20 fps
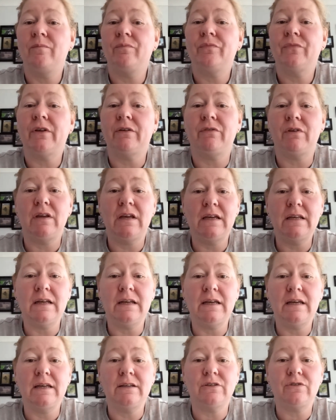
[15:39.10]
Now, if you need
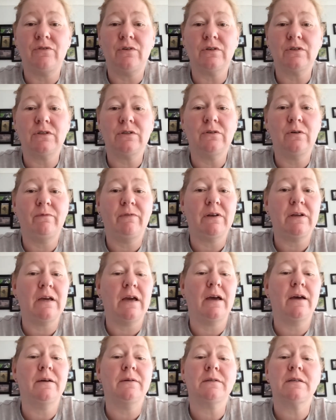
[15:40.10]
any instructional
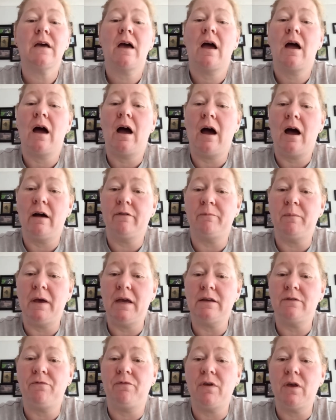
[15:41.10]
videos, I've
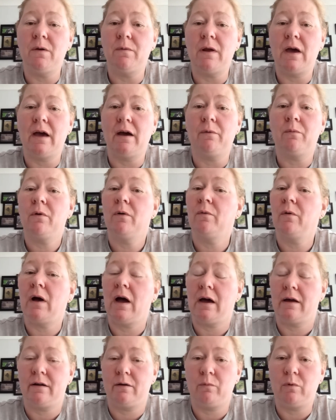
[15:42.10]
made a few now
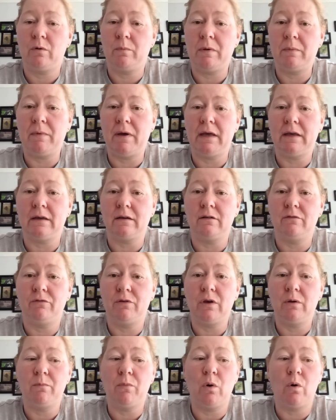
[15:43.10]
and I will be making a
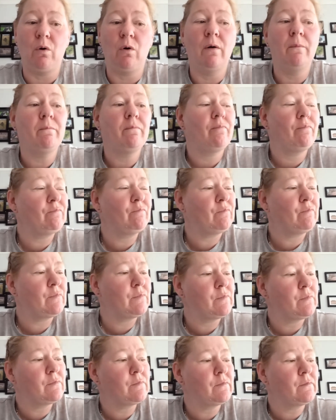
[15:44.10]
few more.
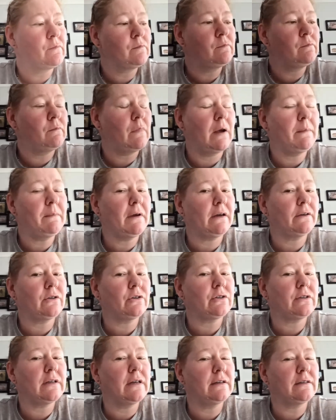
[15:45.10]
Maybe I
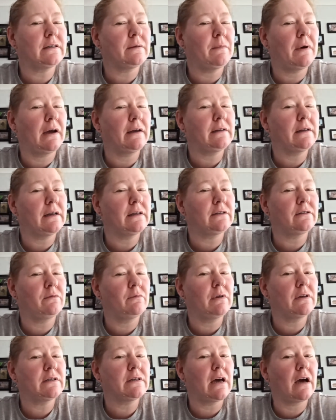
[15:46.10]
just need some ideas from
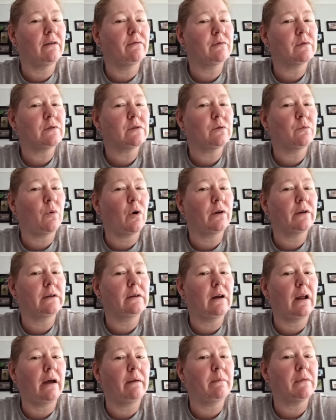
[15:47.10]
yourself as to what you'd
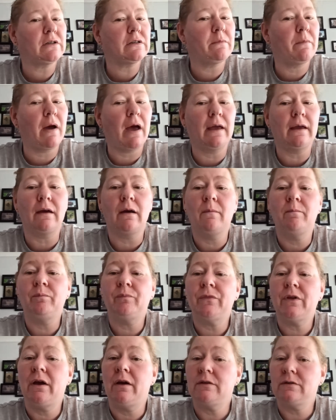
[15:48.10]
like me to make.
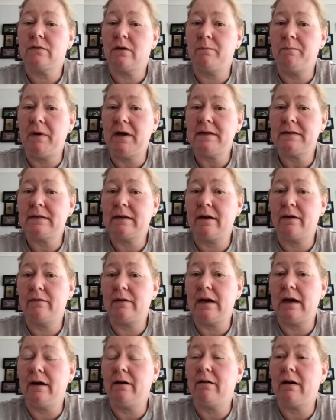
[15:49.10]
So I best go
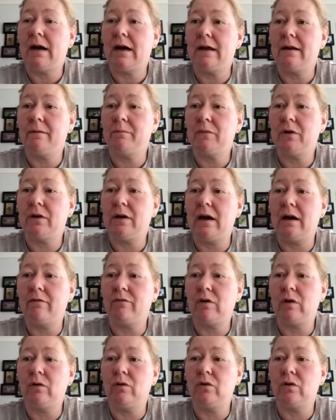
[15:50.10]
now, and I'm going to have
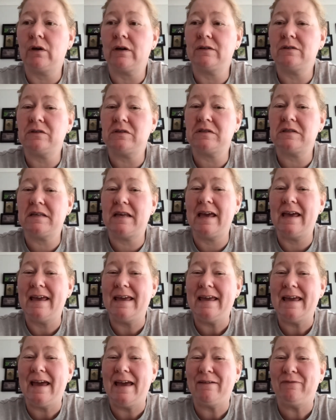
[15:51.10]
a look and
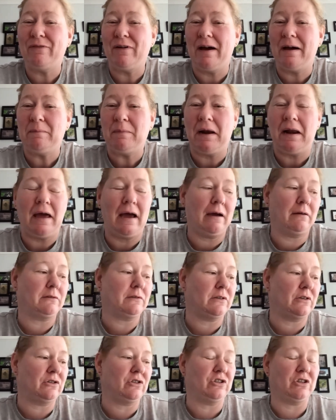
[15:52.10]
see if I'm allowed
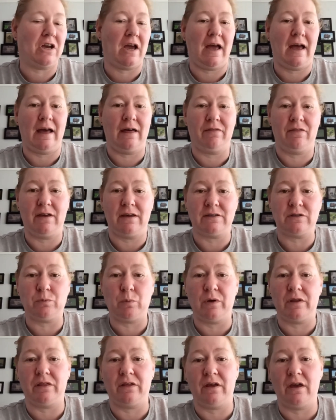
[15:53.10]
to share this
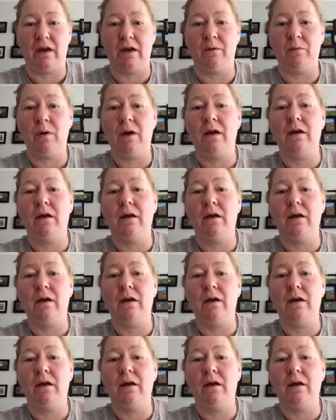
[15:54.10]
with you.